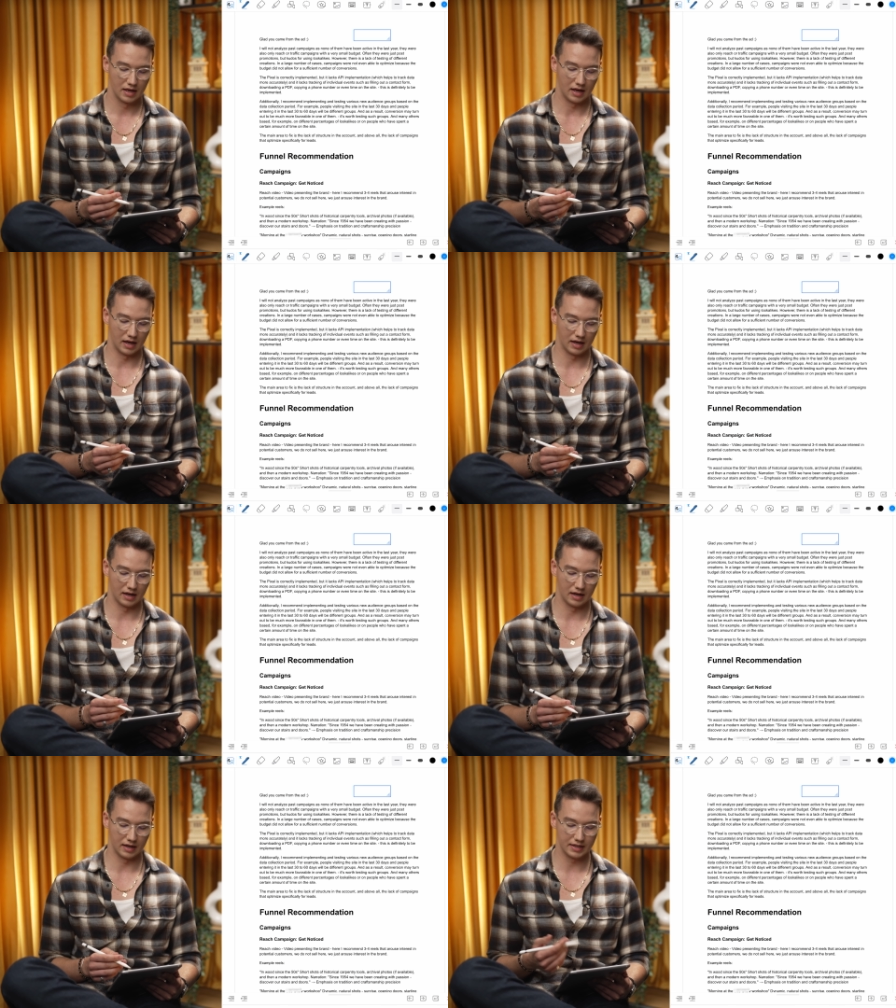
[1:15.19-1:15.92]

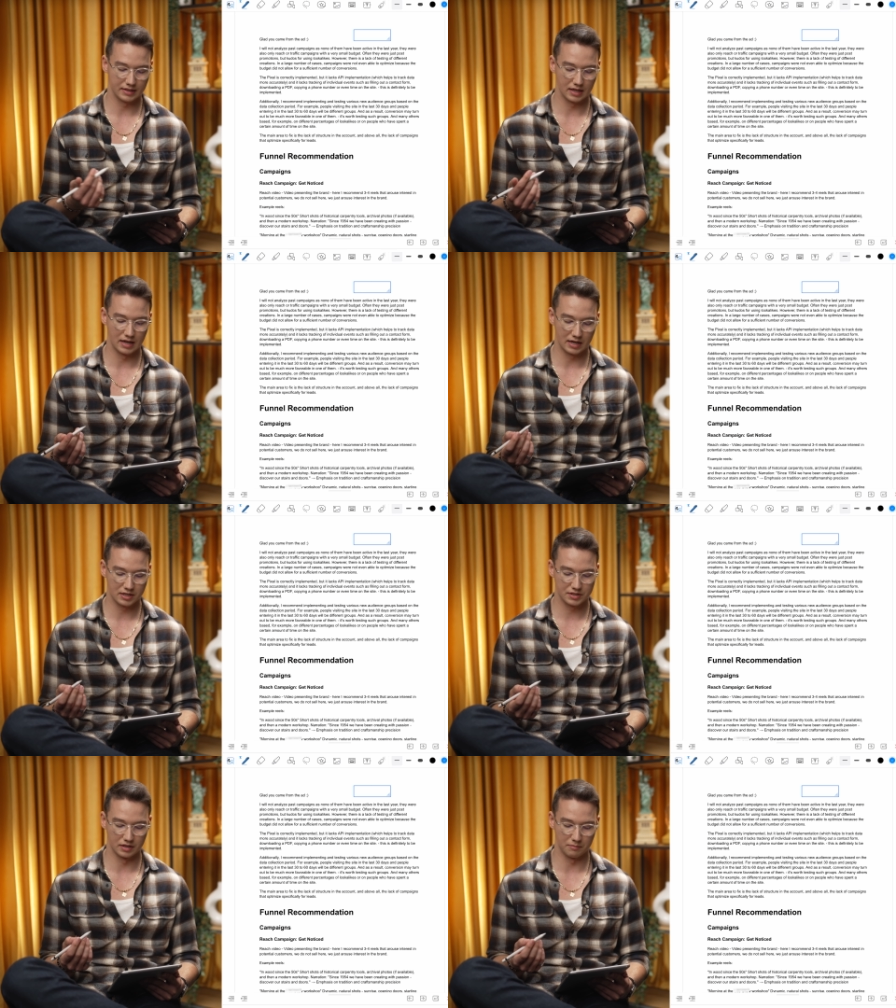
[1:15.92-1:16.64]
In a
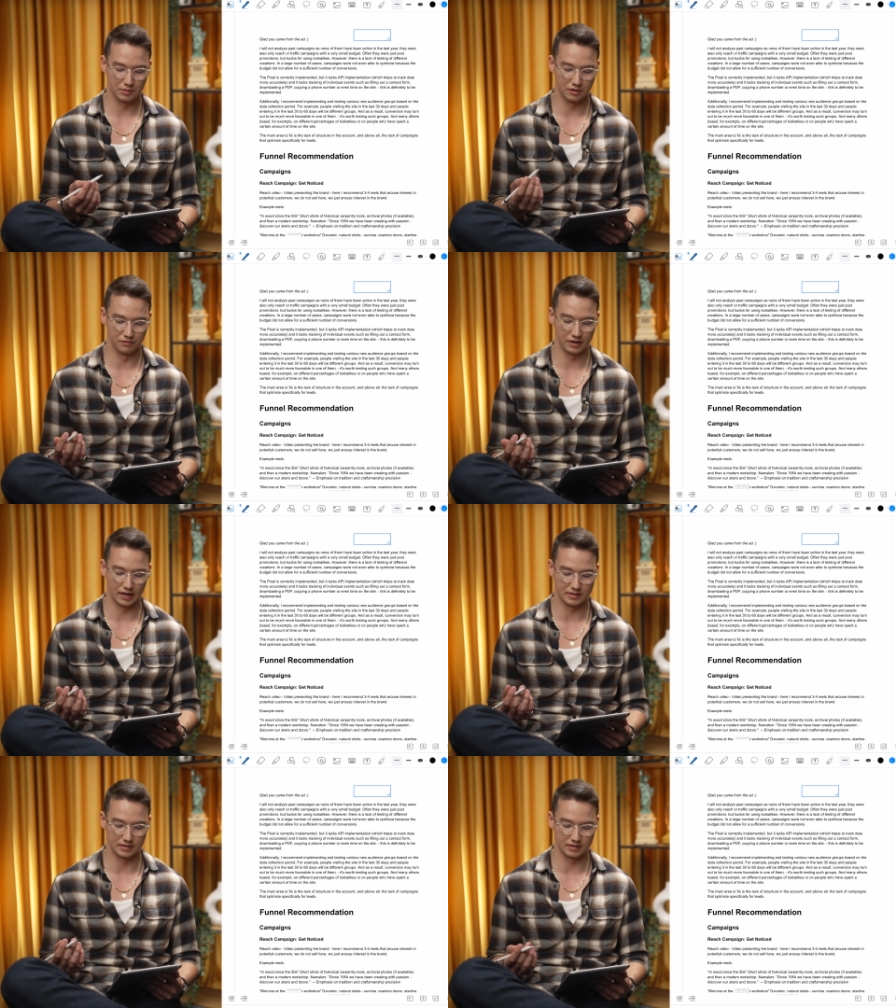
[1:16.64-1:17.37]
large number of
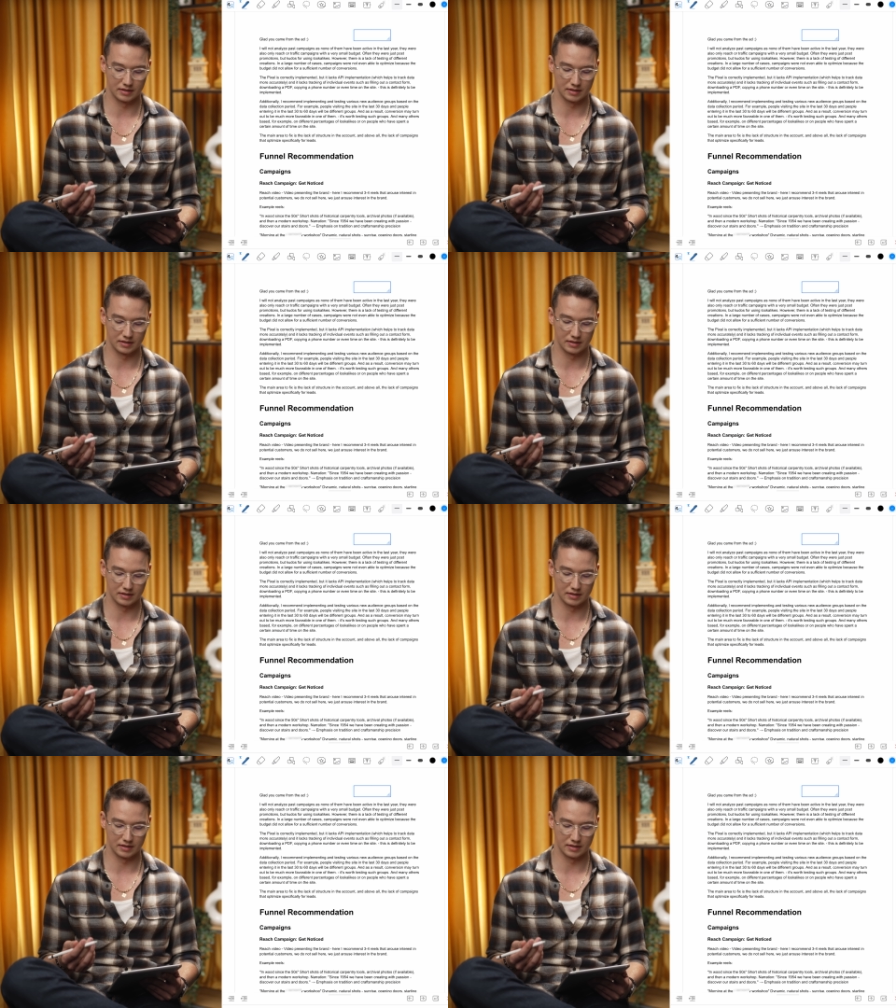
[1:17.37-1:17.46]
cases,